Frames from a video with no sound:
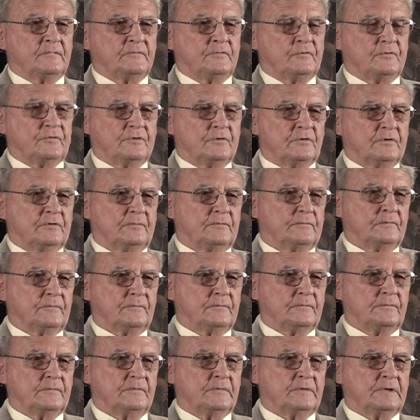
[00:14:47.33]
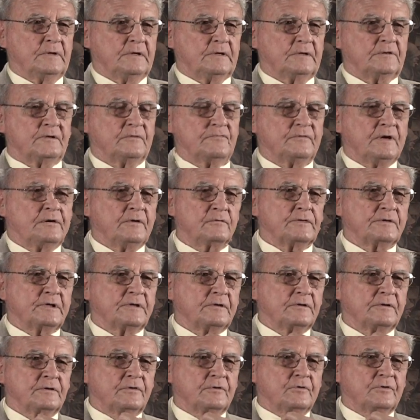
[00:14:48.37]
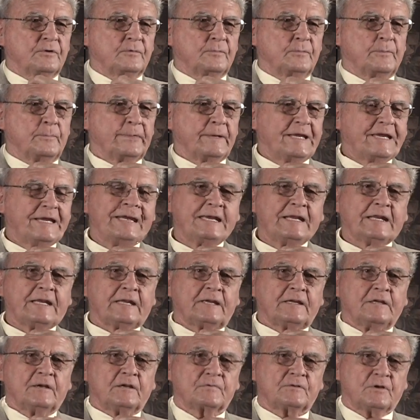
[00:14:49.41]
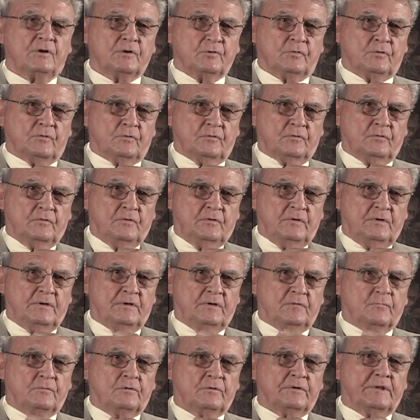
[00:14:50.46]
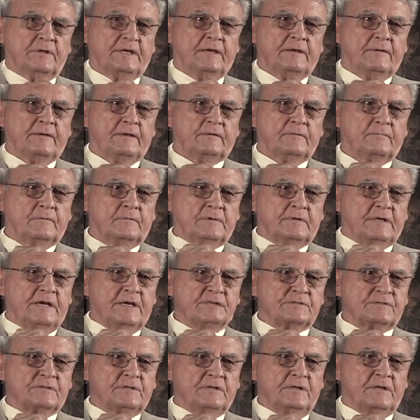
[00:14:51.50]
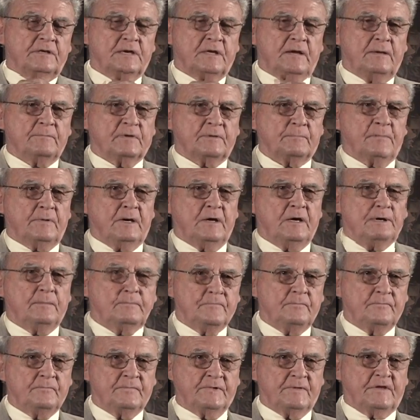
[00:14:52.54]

for, uh, to volunteer to go to the Bikini Atoll, where they tested the atomic bomb.